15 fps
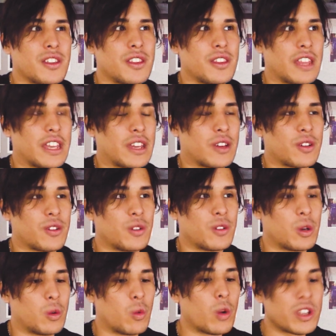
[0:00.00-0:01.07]
like
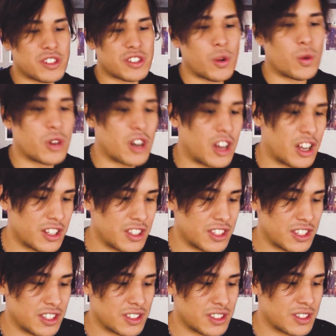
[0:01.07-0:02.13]
what's going on in
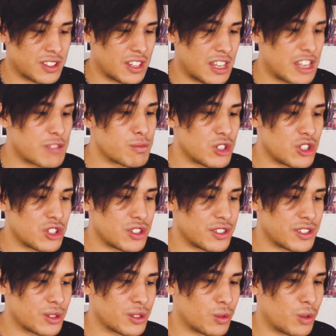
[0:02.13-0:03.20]
these
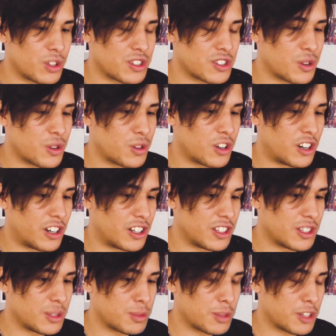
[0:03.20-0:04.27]
images, what's going on in
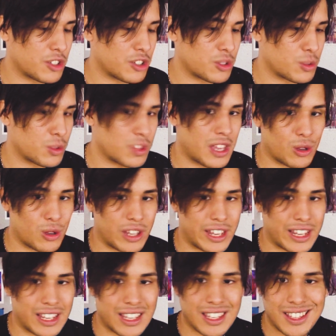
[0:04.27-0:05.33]
these pictures without
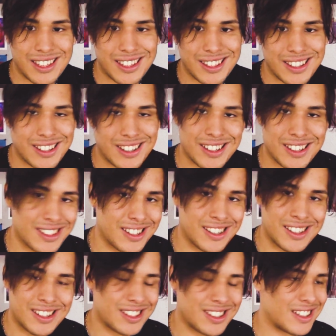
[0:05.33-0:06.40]
like,
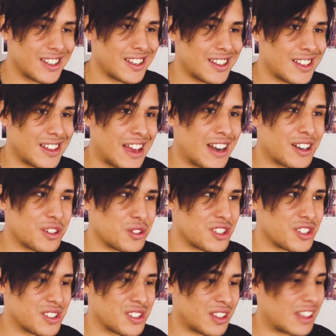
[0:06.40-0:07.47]
I don't know,
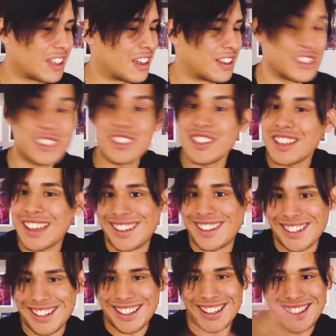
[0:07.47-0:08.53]
just look at
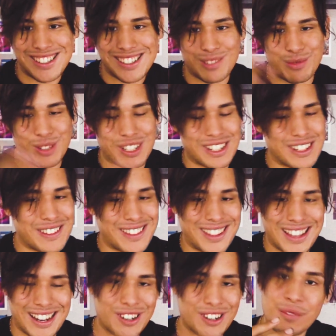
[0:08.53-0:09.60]
it, I guess. But
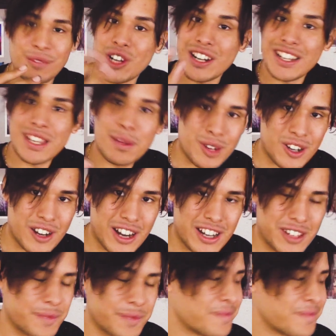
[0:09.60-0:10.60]
I don't know, I'm trying to get better at it.